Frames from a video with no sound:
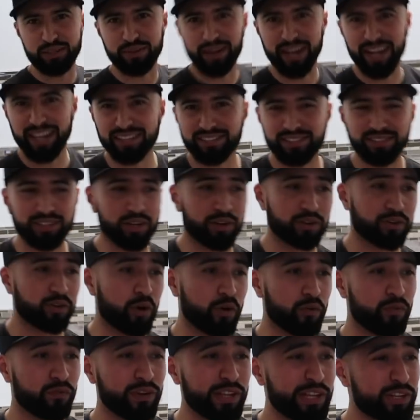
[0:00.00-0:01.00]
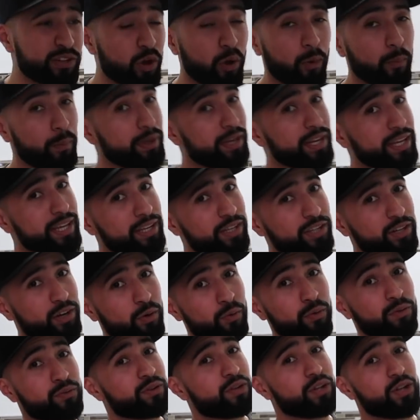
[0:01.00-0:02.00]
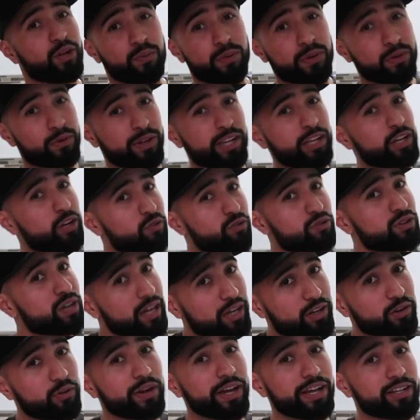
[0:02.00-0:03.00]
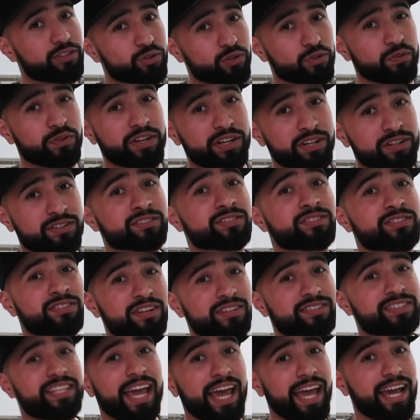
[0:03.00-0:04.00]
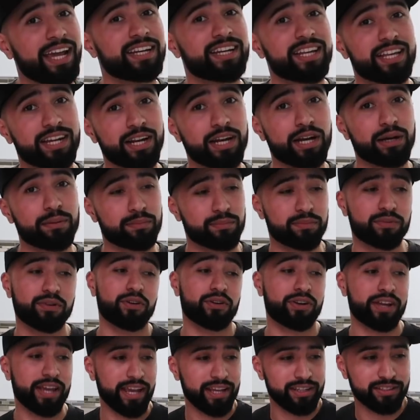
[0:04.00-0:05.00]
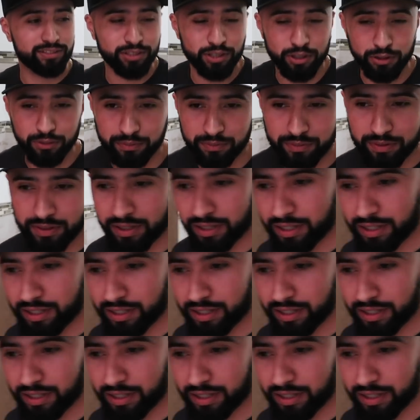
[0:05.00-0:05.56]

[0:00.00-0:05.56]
right? So hopefully nobody, you know, you don't get no knuckleheads over here and start tagging it up, okay? So